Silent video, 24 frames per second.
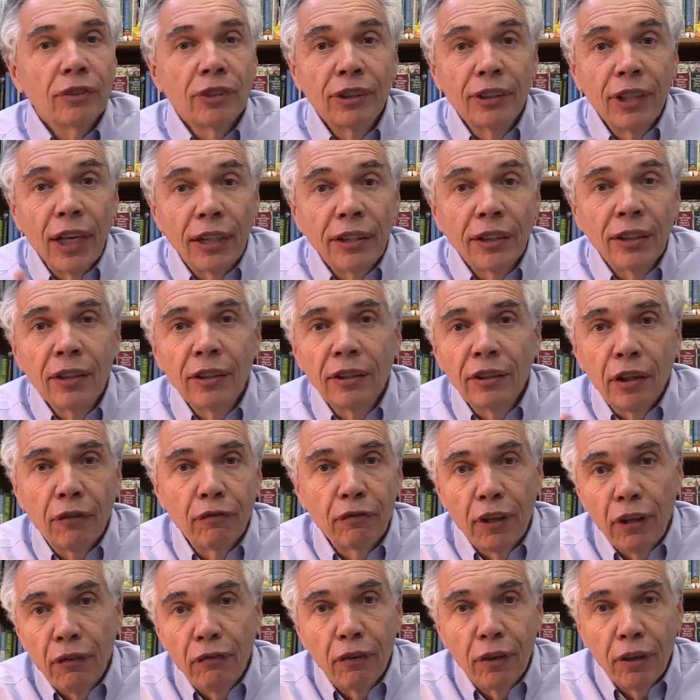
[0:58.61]
dozens of
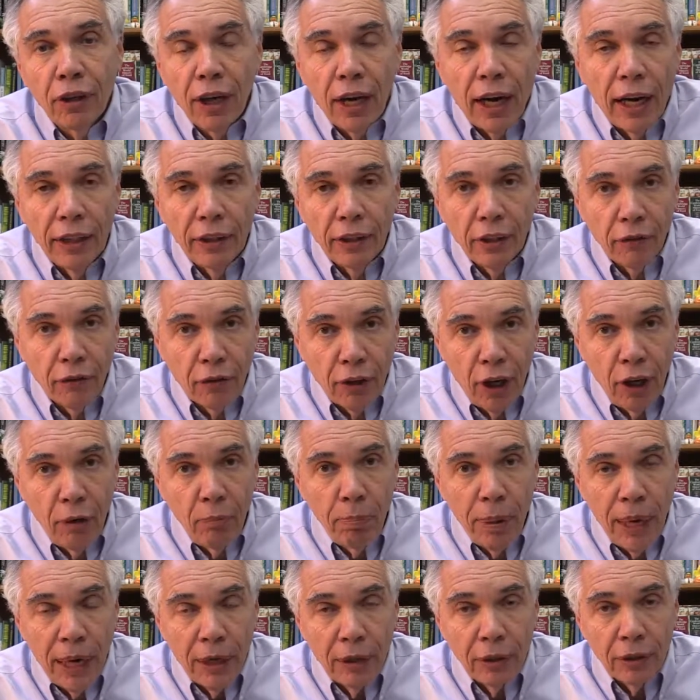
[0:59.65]
different kinds of
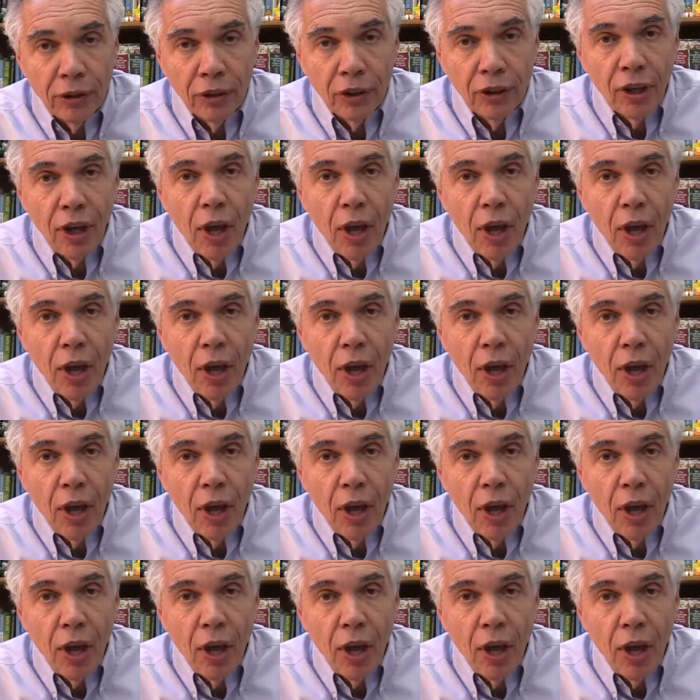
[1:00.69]
compounds.